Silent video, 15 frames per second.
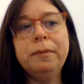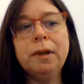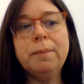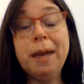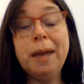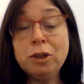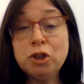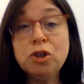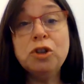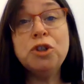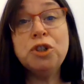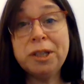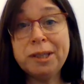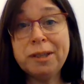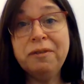make sure
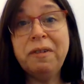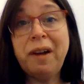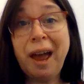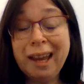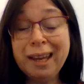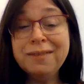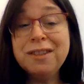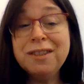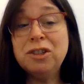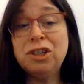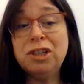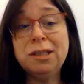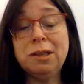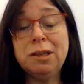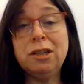she survives and
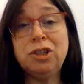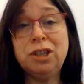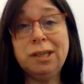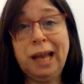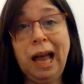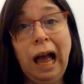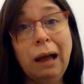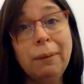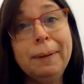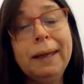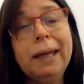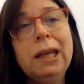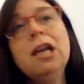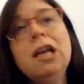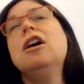she's
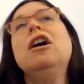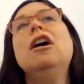happy.